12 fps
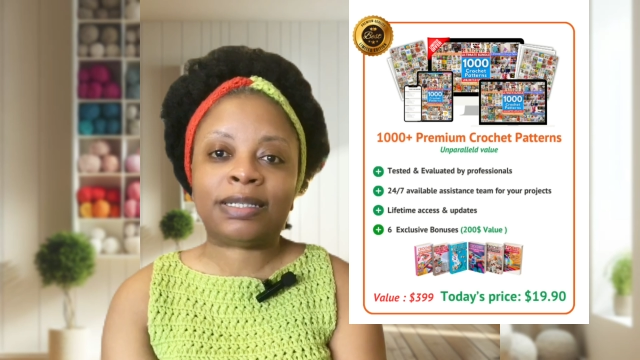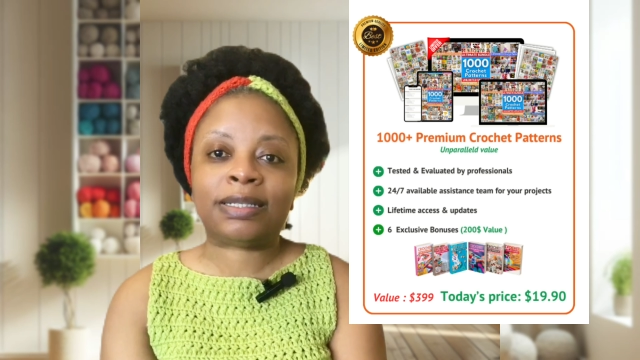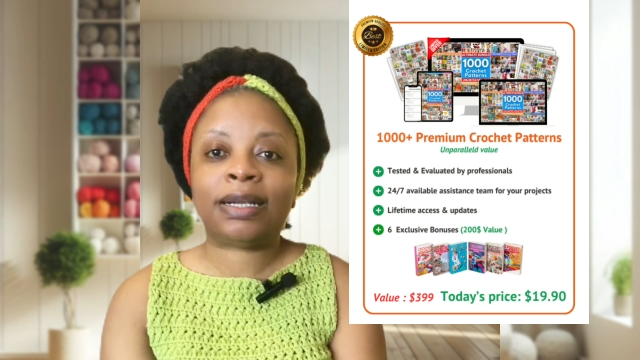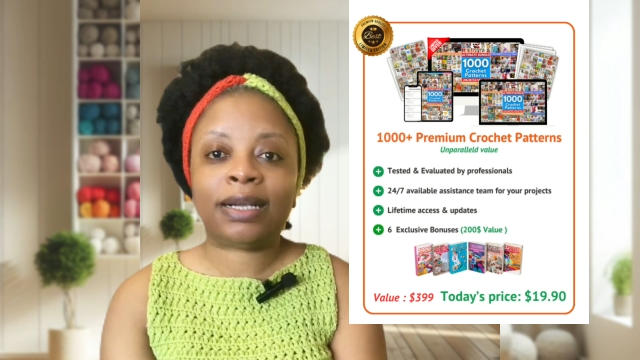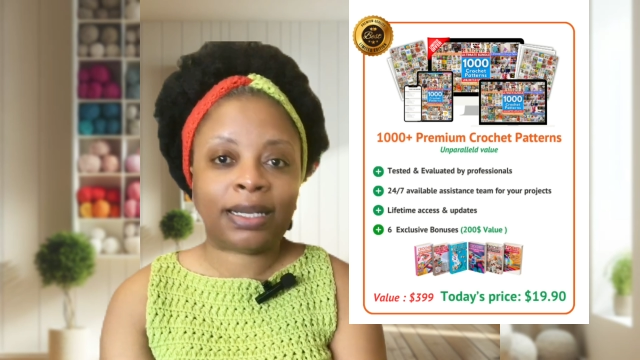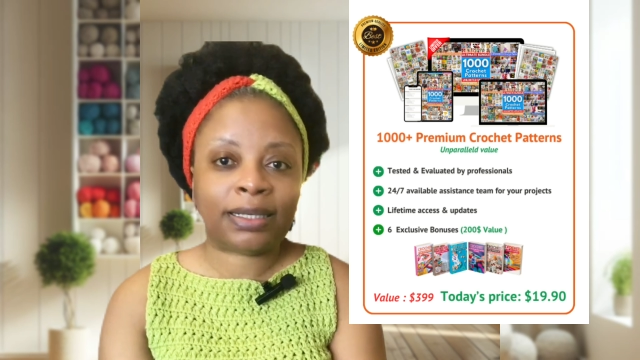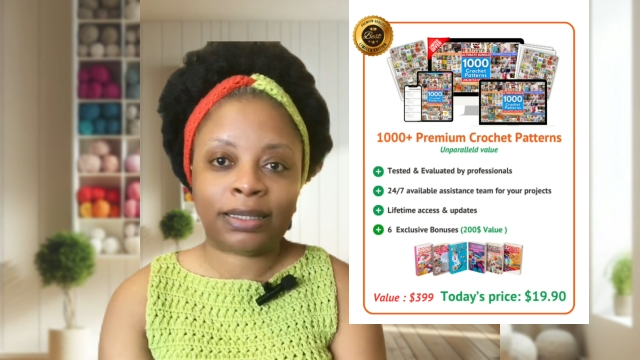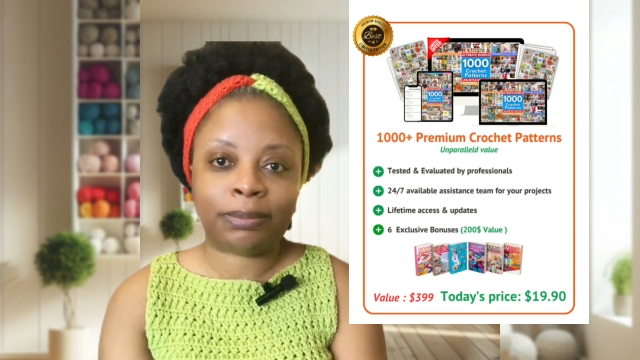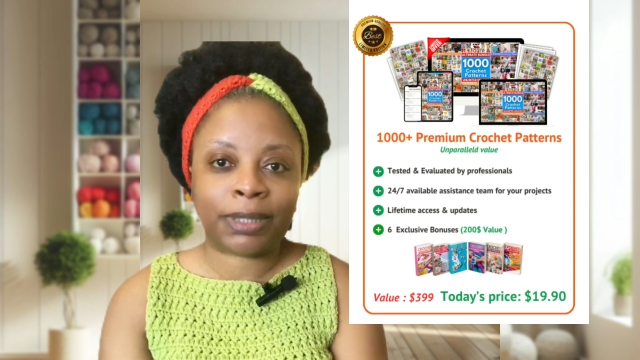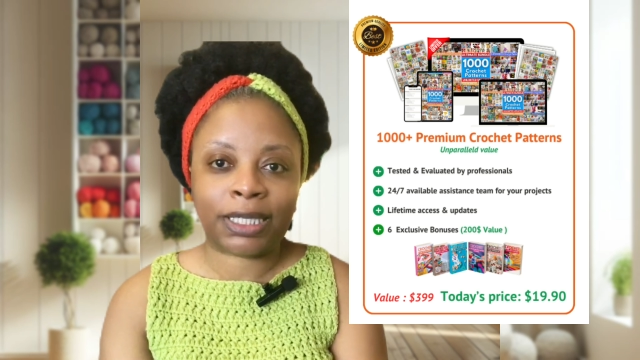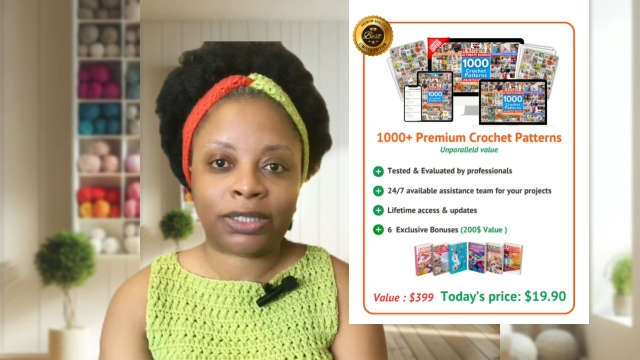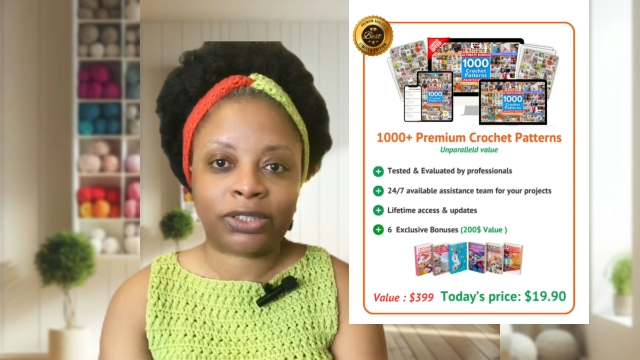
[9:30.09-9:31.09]
just a
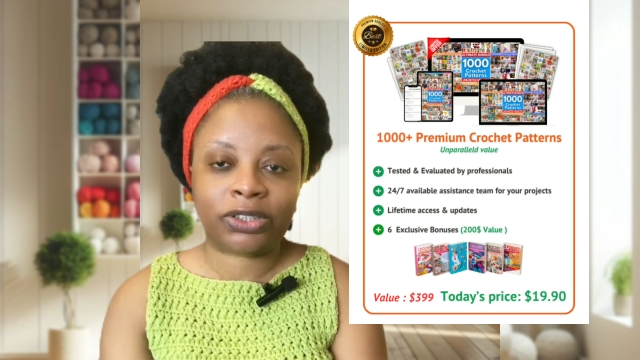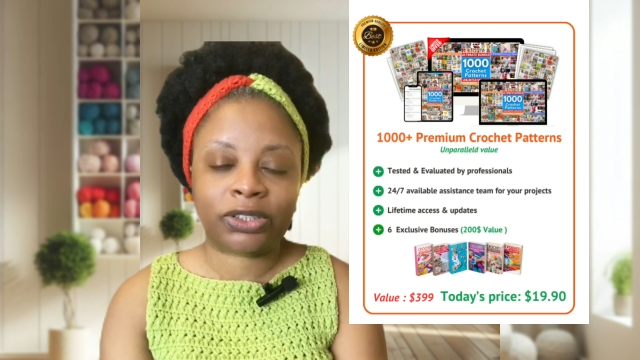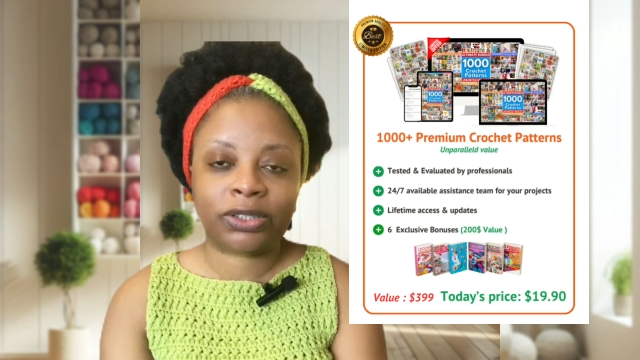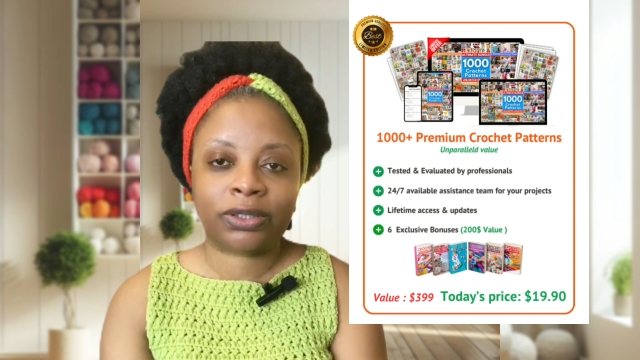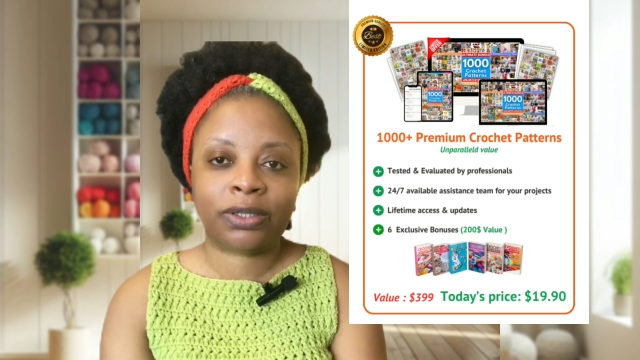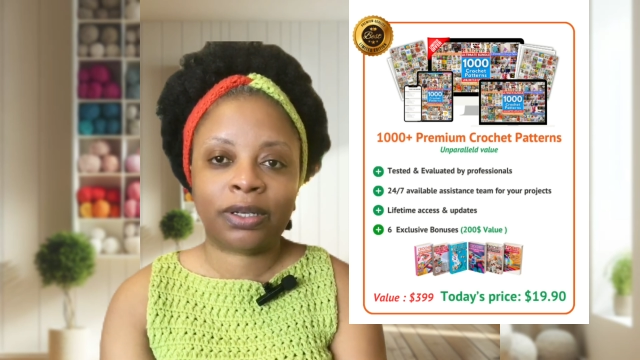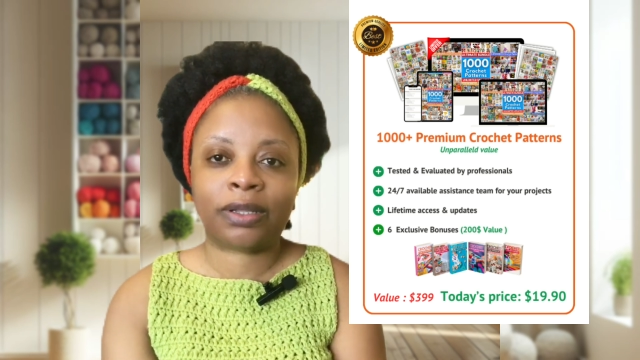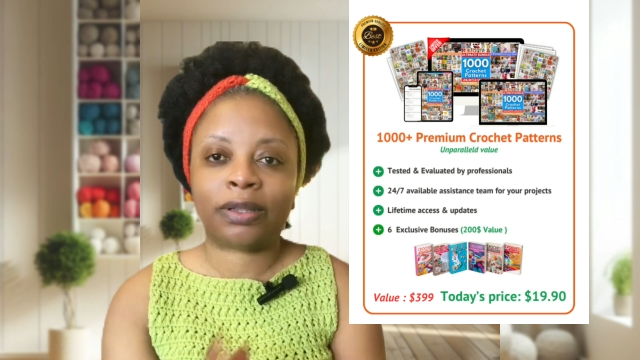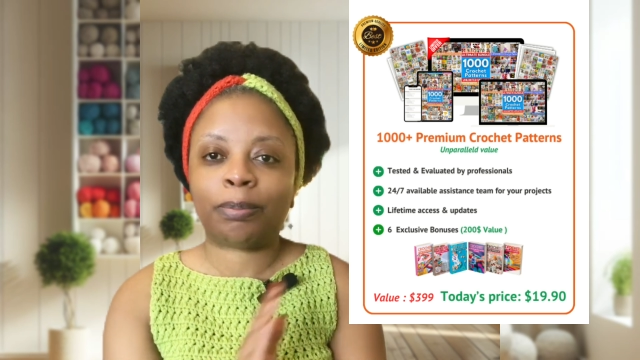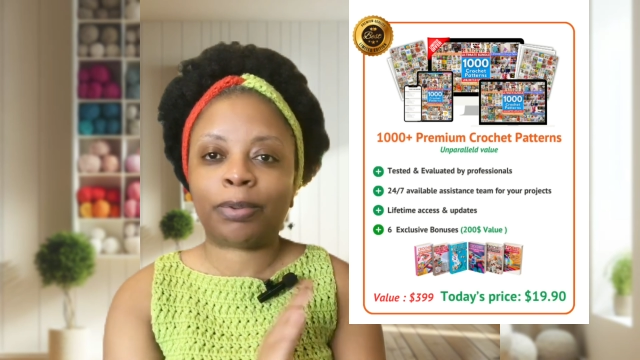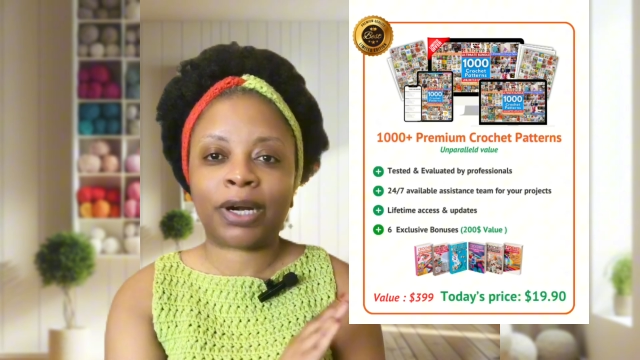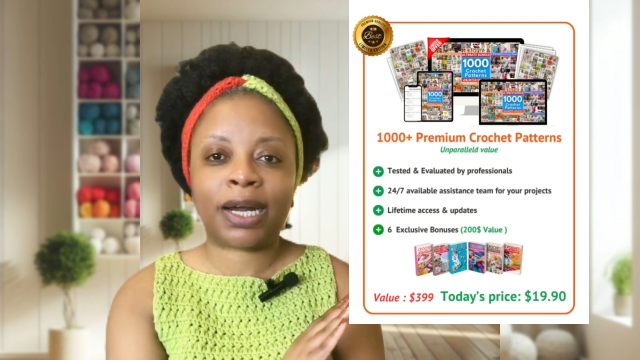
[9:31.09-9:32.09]
landing page.
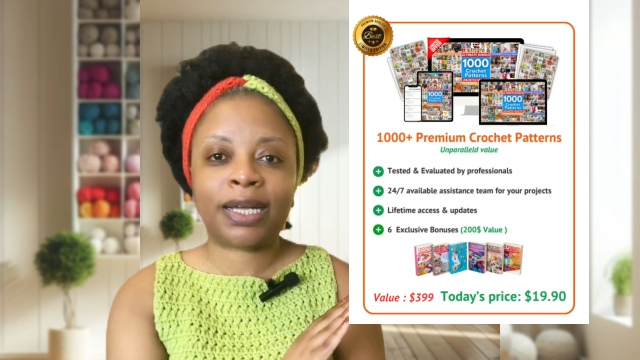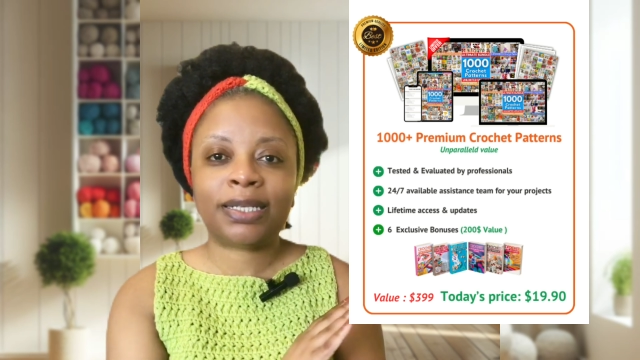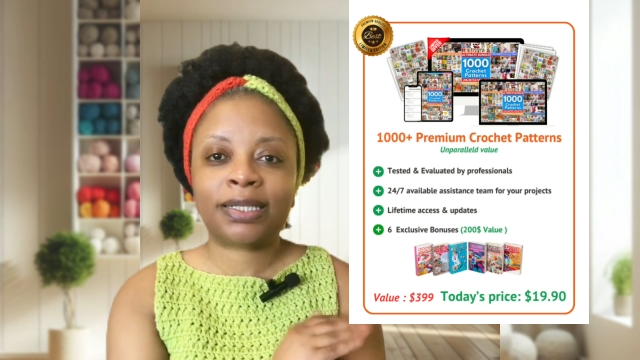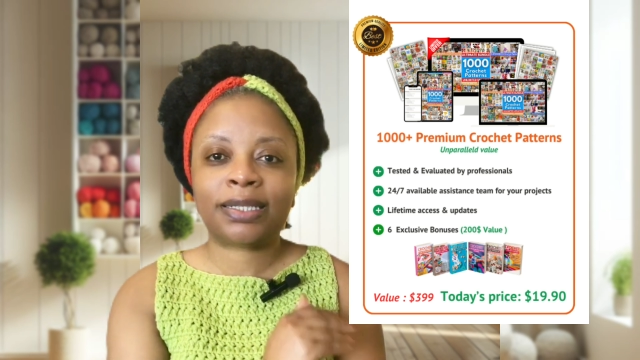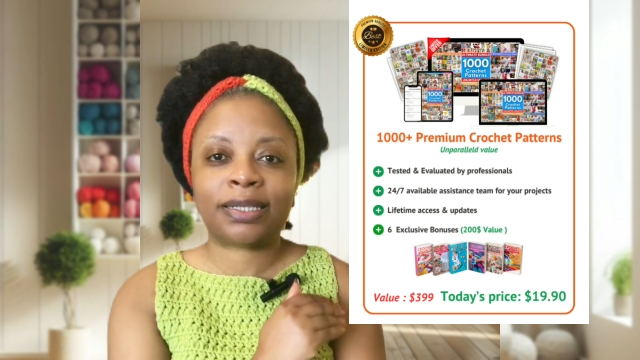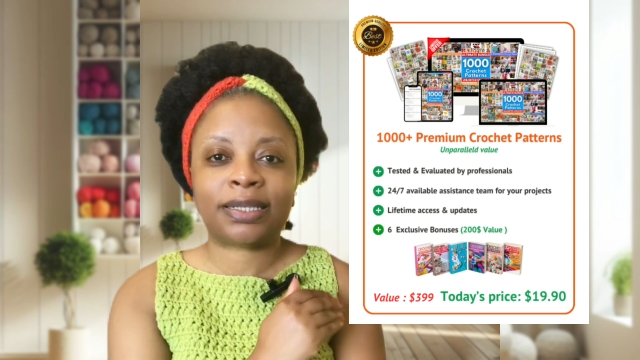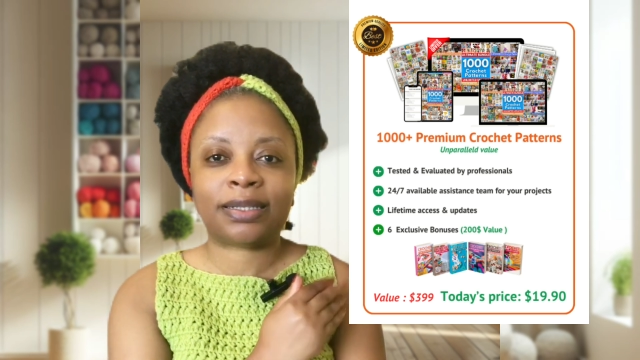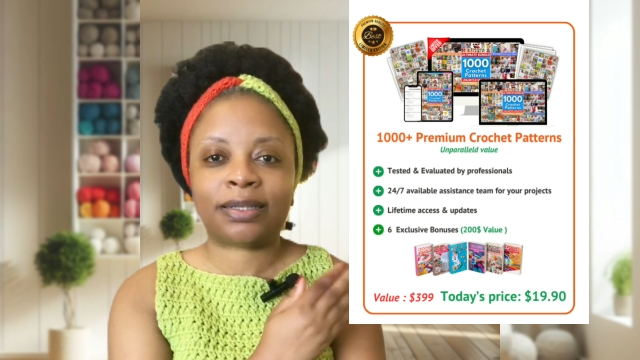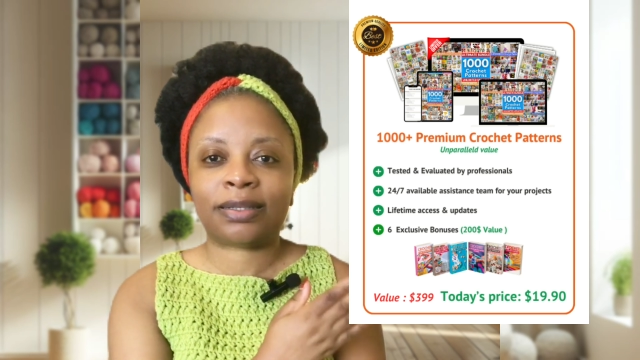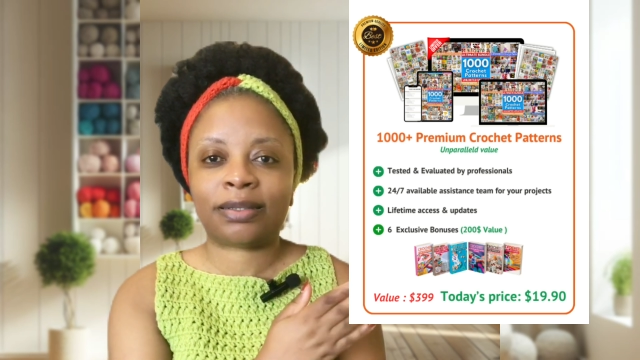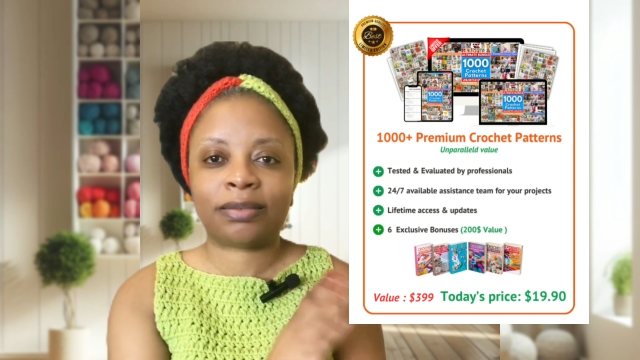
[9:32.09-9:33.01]
The price is,